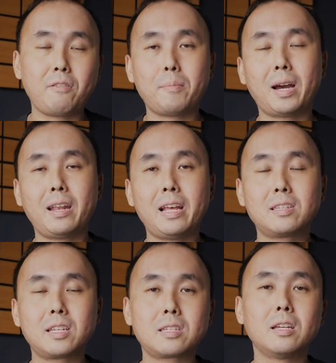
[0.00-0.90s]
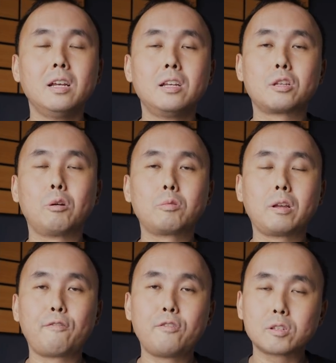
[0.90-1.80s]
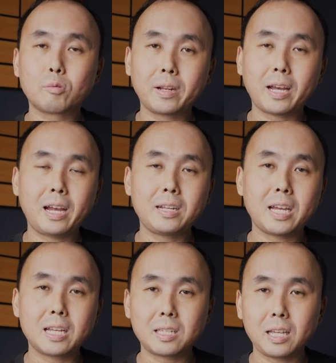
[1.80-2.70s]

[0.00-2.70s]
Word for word: FE-mount lenses. So the first one I test